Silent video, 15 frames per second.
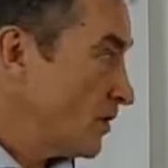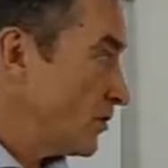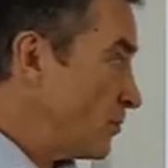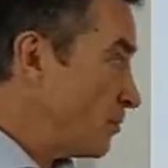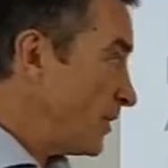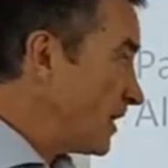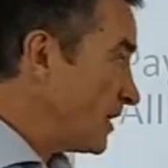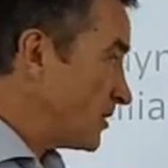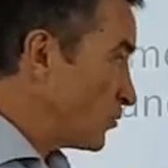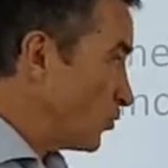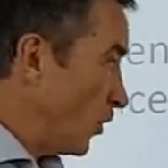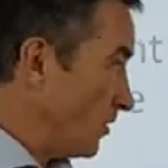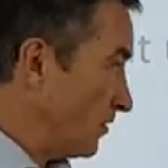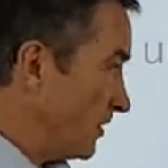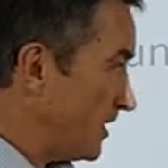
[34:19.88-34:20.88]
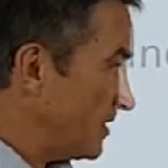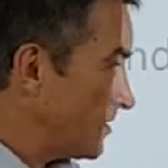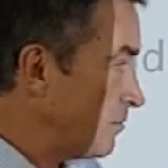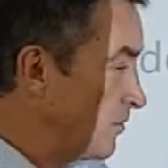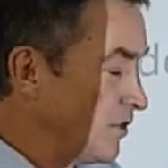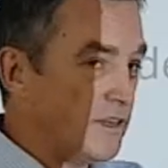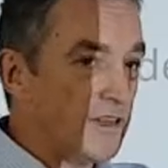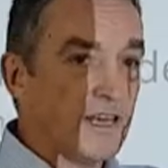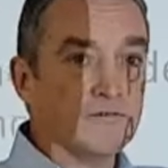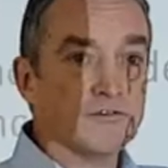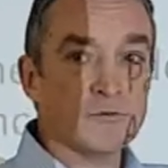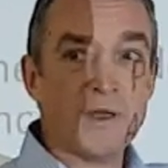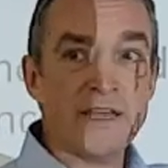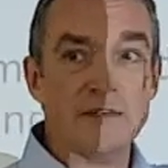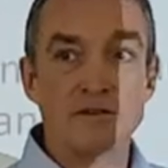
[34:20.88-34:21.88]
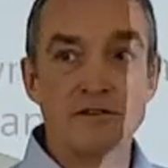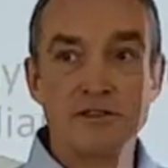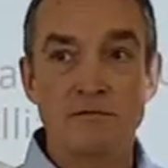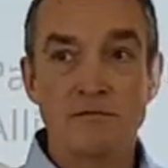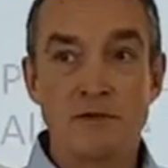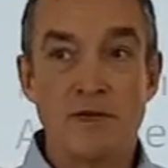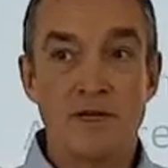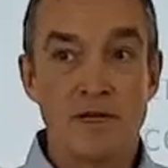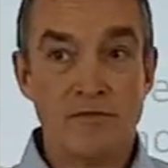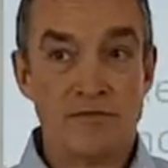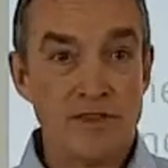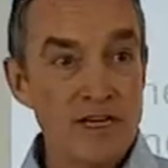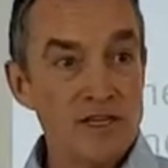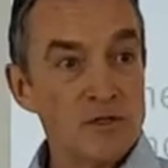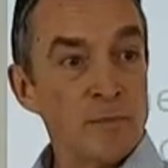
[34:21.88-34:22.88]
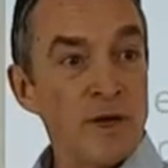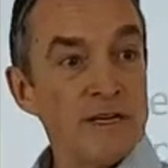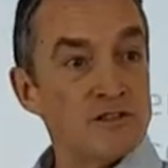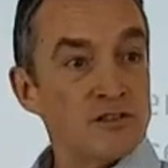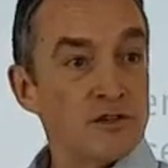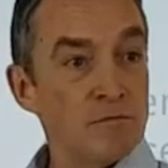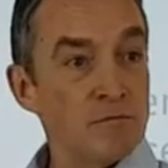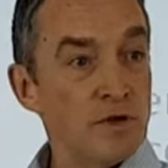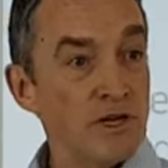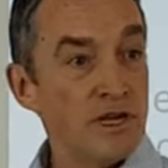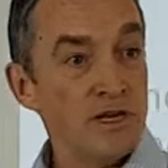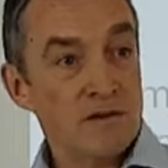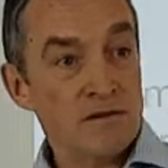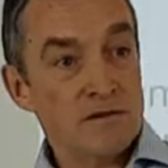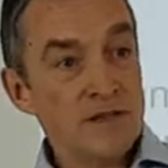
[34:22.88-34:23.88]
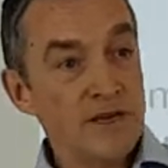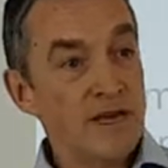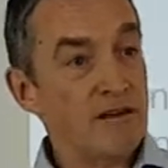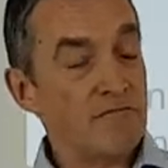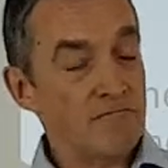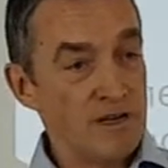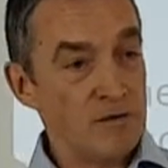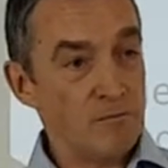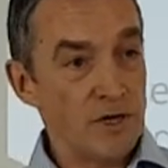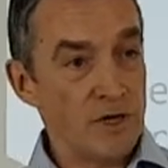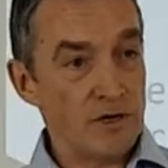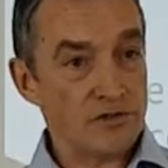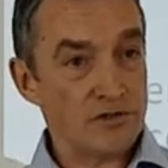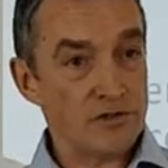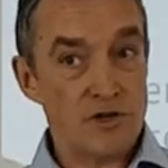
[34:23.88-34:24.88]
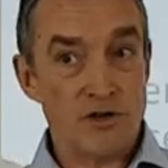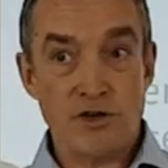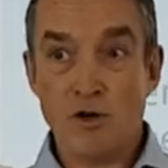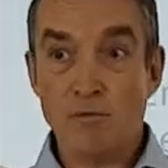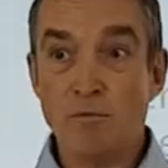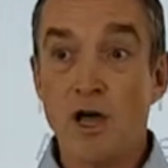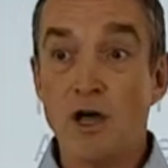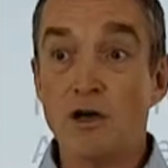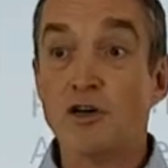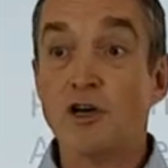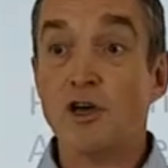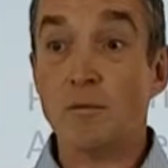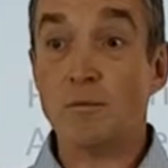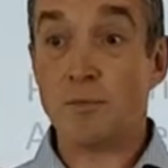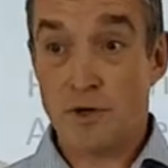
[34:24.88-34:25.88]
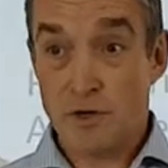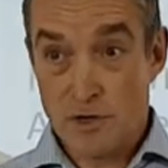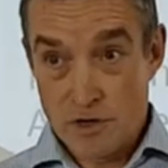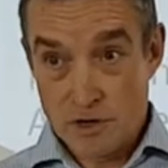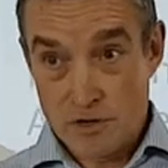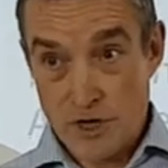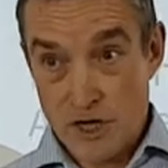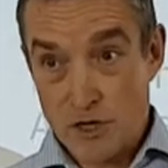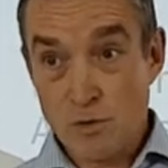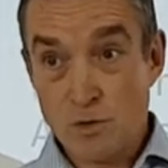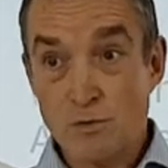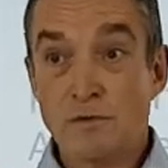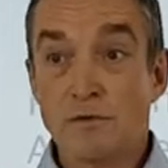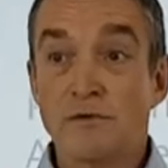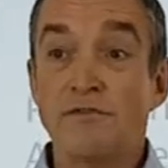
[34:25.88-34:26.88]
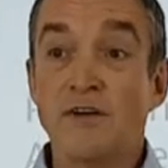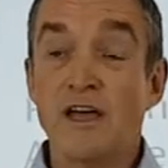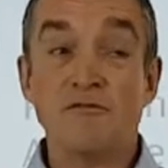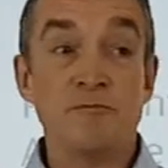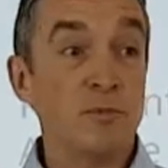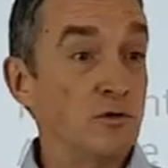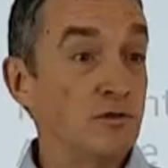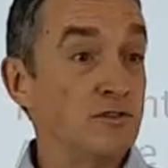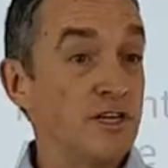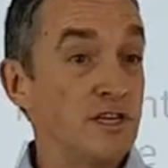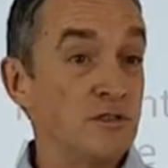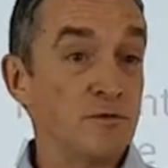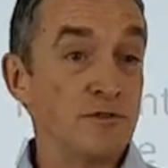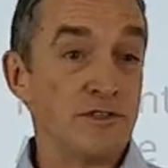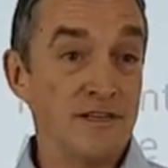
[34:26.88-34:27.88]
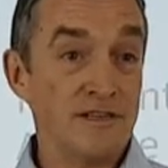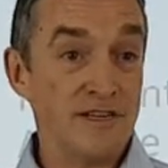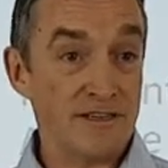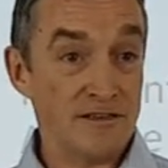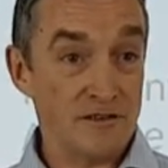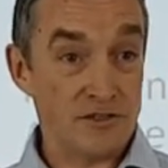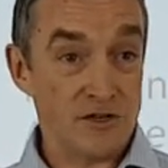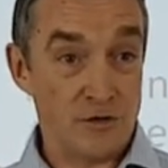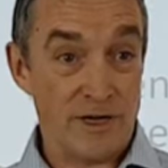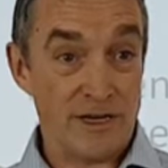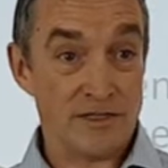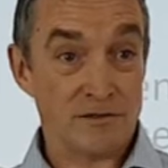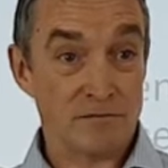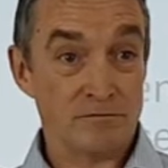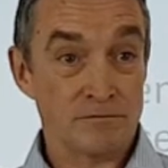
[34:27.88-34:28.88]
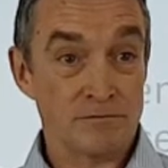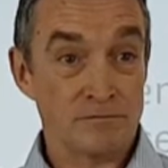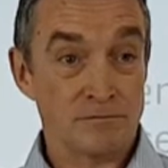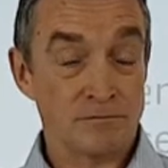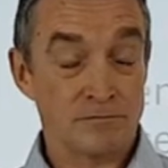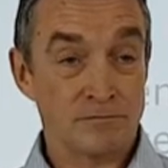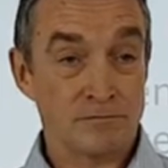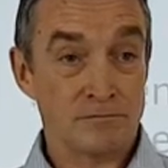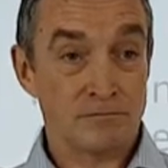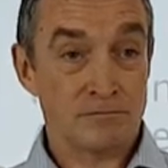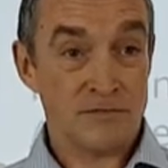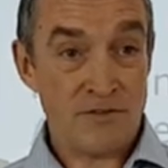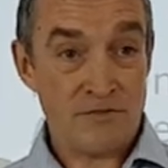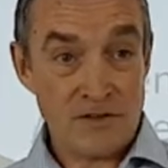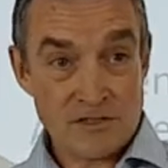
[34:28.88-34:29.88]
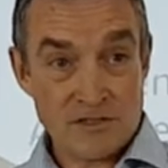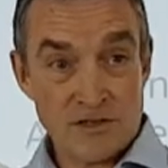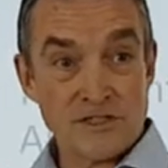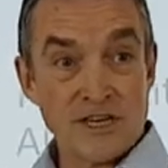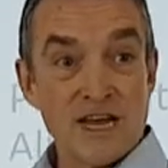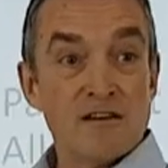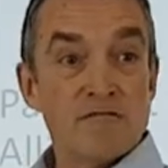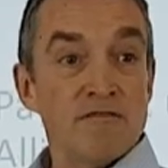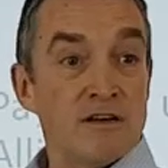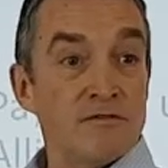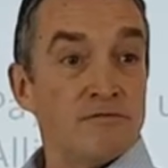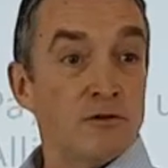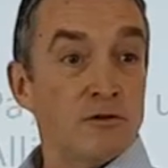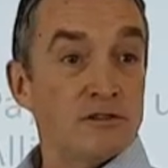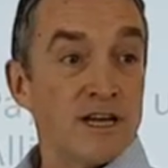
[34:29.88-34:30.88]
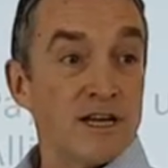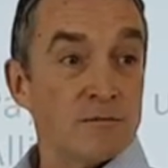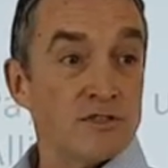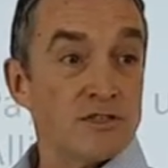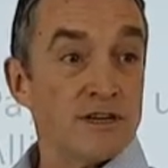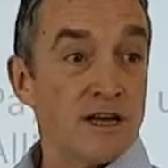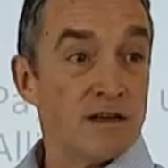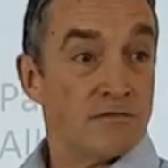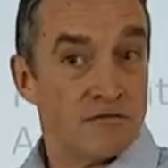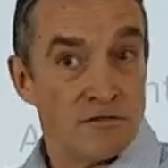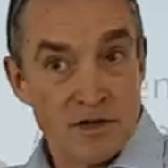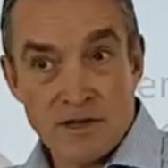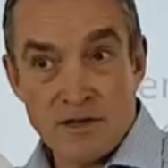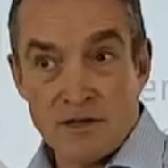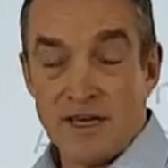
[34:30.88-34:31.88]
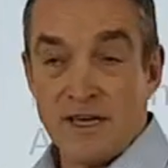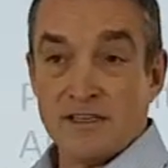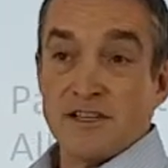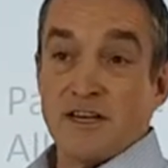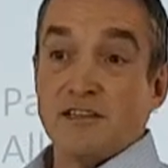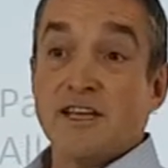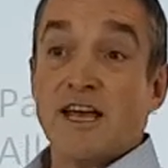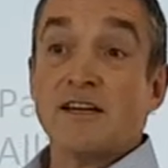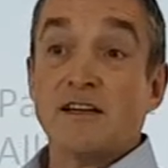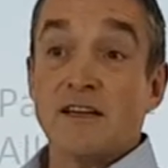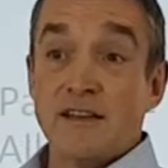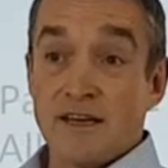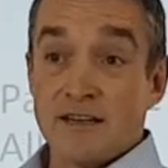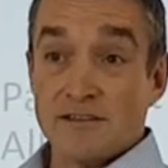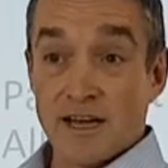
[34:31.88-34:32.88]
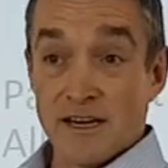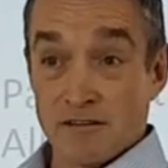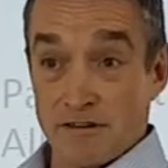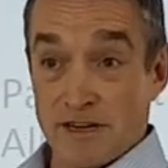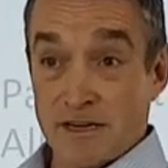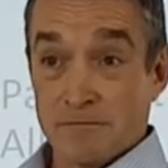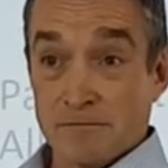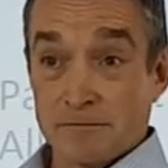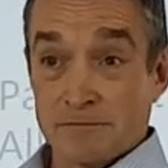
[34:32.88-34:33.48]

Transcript: The biggest one is the money they've spent. If they spend some money, they get reimbursed. No markup, no 5.6% added to it. If it's the salary of full-time staff, it's exactly their salary.